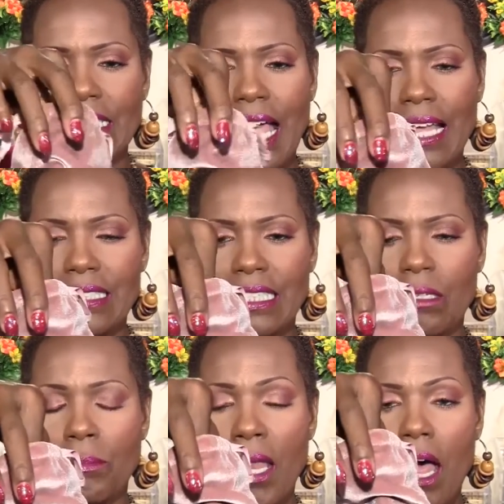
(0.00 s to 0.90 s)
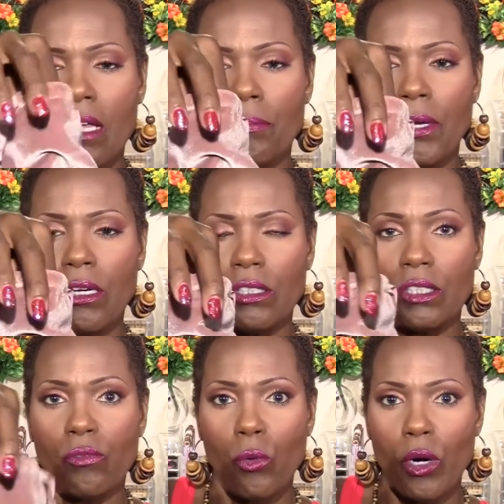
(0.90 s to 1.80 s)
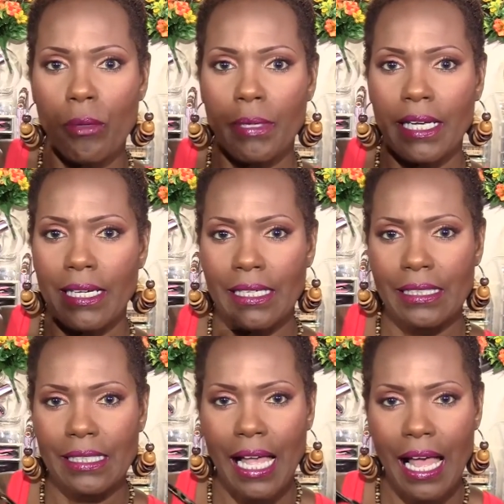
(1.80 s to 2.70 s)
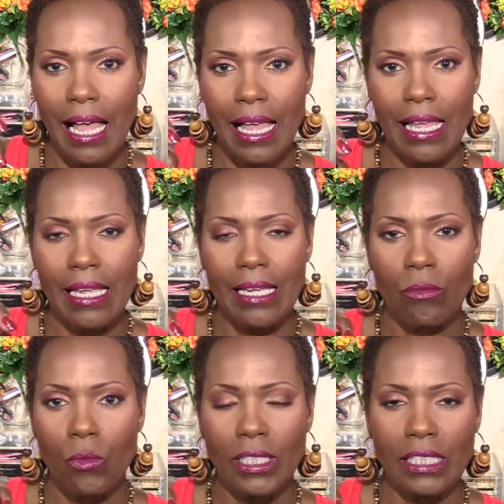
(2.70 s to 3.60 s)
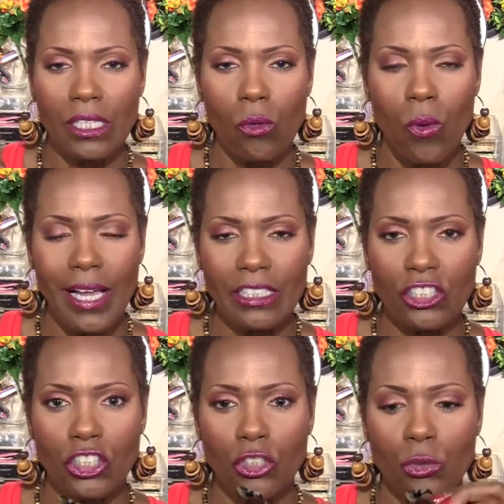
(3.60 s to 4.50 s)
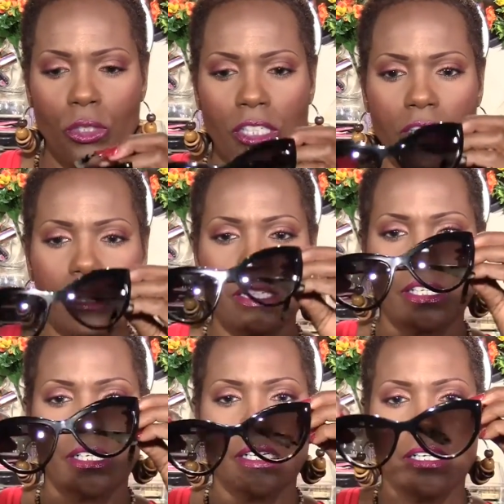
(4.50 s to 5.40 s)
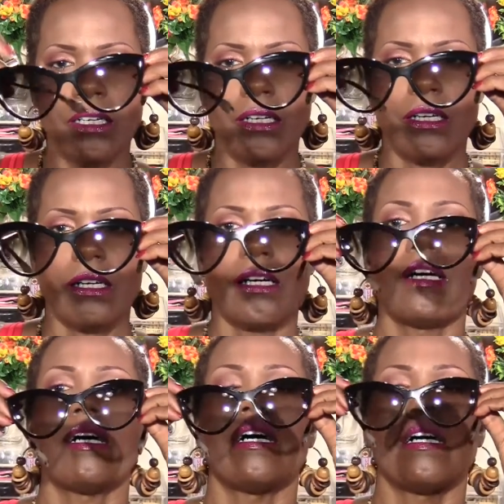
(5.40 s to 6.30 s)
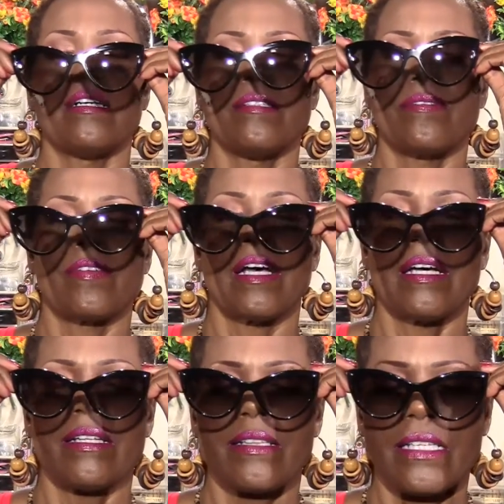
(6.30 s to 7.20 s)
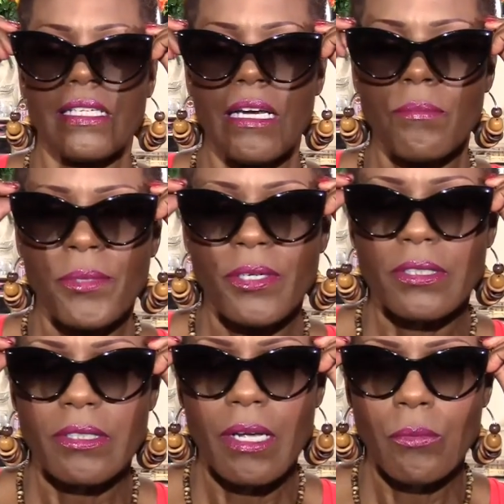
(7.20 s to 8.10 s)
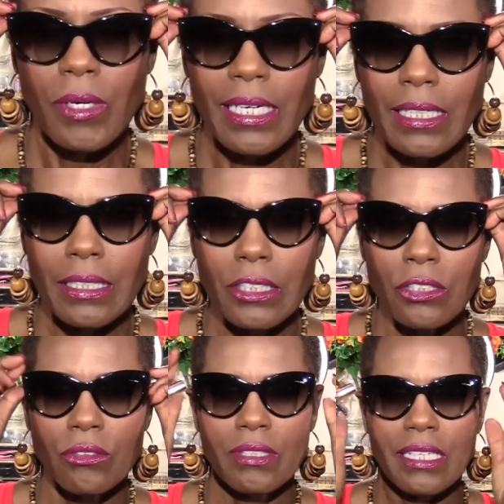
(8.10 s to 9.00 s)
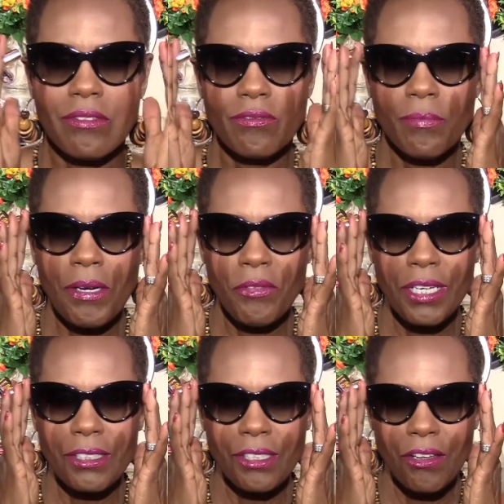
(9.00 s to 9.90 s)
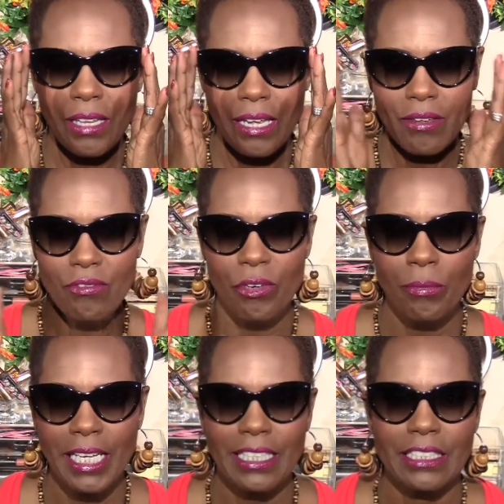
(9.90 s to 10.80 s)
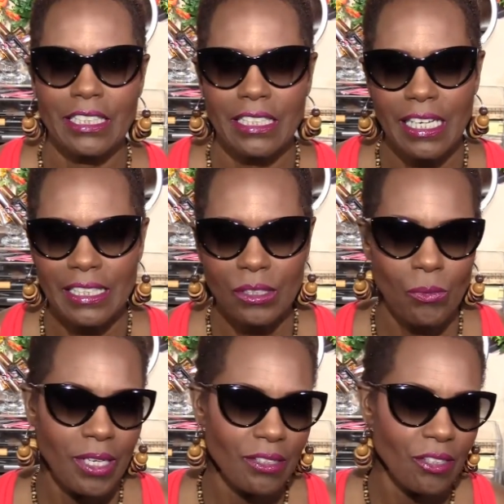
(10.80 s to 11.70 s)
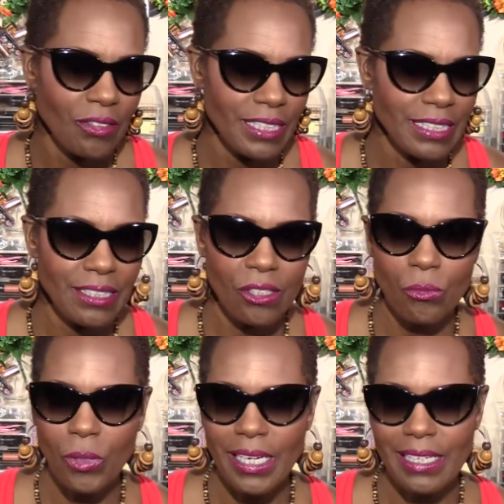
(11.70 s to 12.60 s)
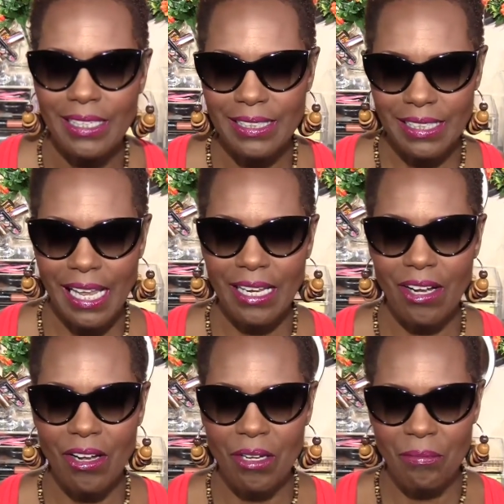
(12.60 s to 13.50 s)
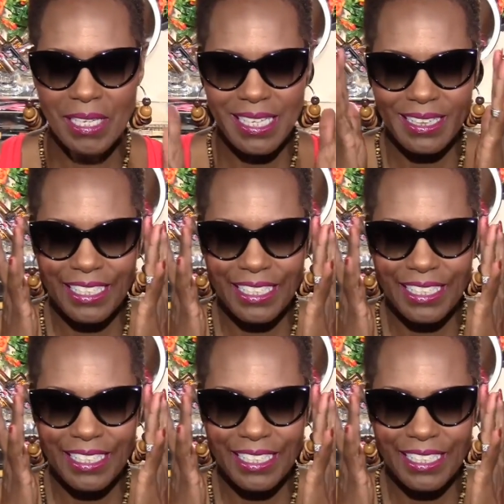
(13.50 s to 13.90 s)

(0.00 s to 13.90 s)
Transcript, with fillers: I did a blog post for because I wasn't quite sure of the number, so I wanted to give my readers all that information as well. So these are what it looks like on me.